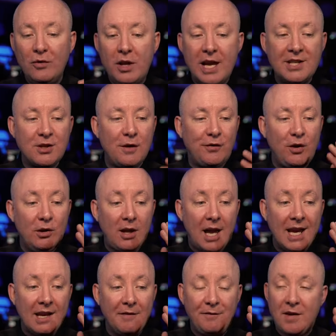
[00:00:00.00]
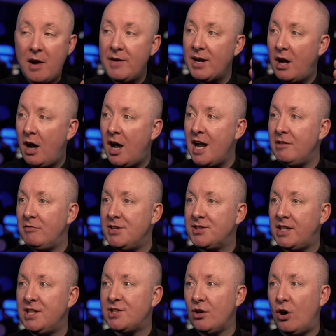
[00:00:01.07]
So if you like a very high
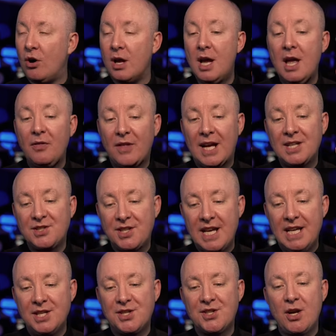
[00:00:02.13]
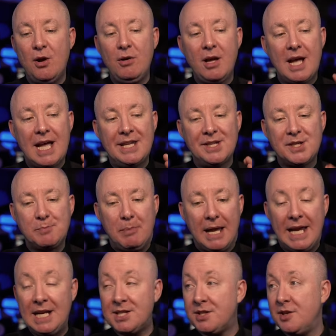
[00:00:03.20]
risky stock that's in solar and
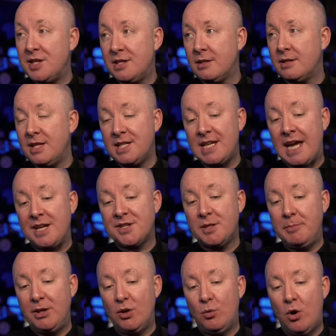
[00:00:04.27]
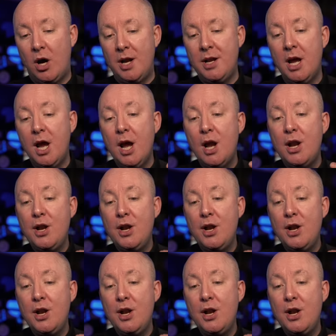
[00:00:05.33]
space, this has to be the one.